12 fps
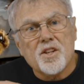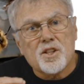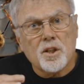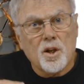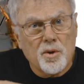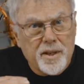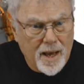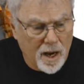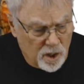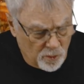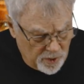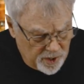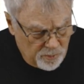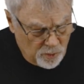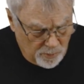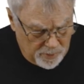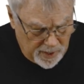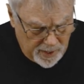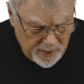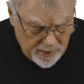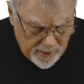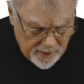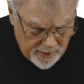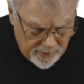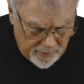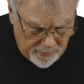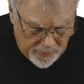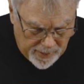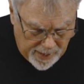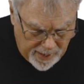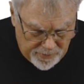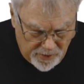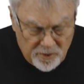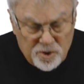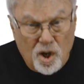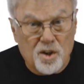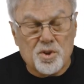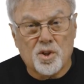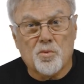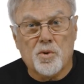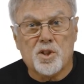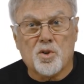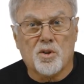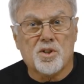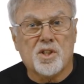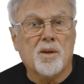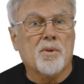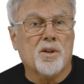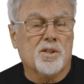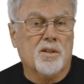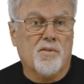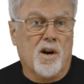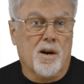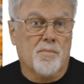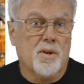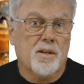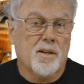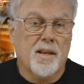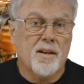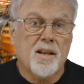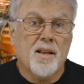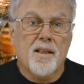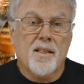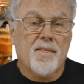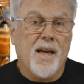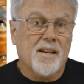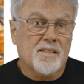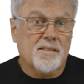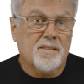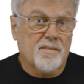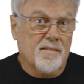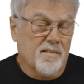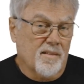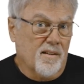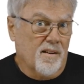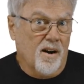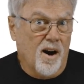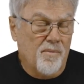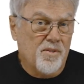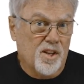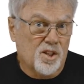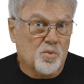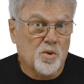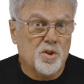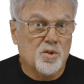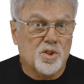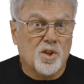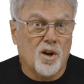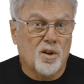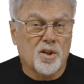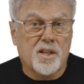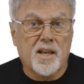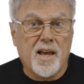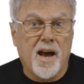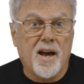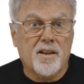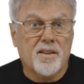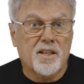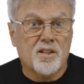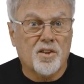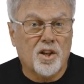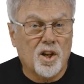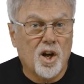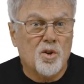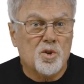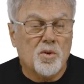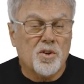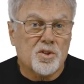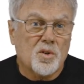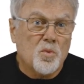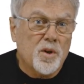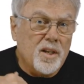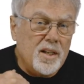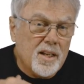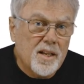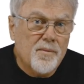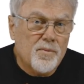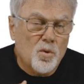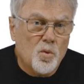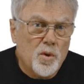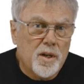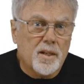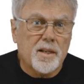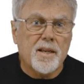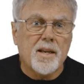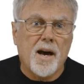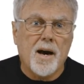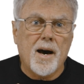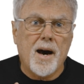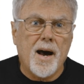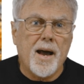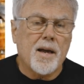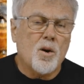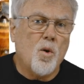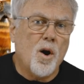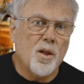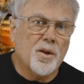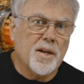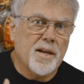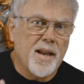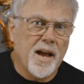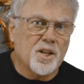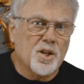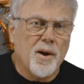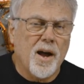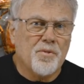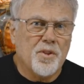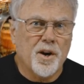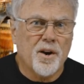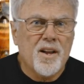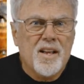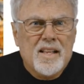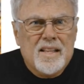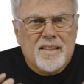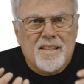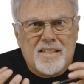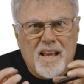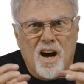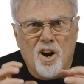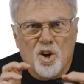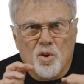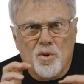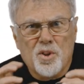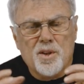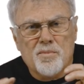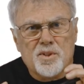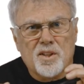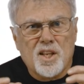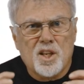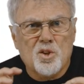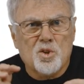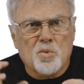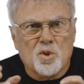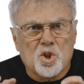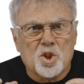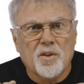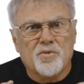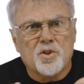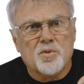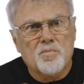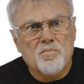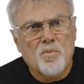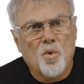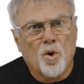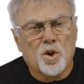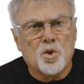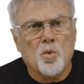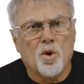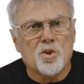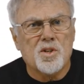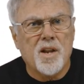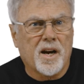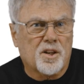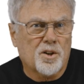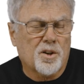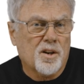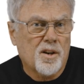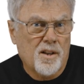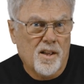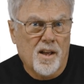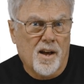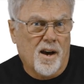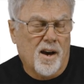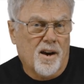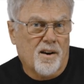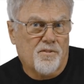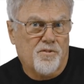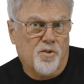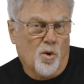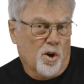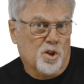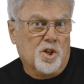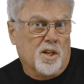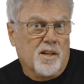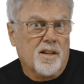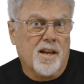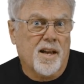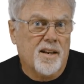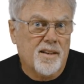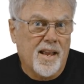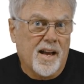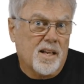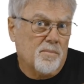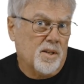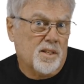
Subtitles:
this loading algorithm will be. And then there's also the resource stimulus environment, and that's obvious when you start looking at the loads when there's a really high quality nectar out there. These algorithms that they use will shift more towards nectar foraging, and that can be